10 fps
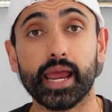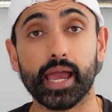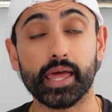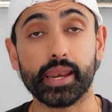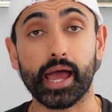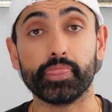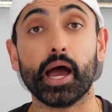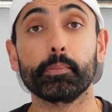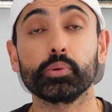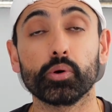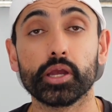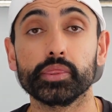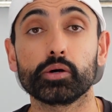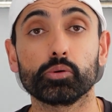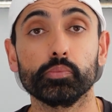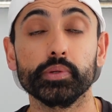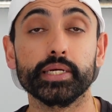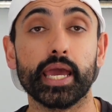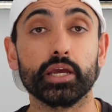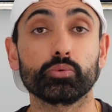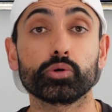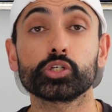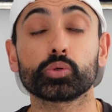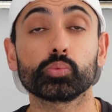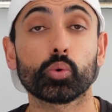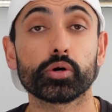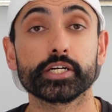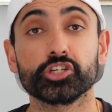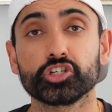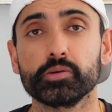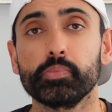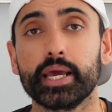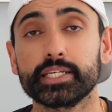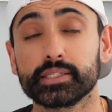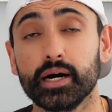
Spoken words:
And at that point, there will be a risk-reward decision based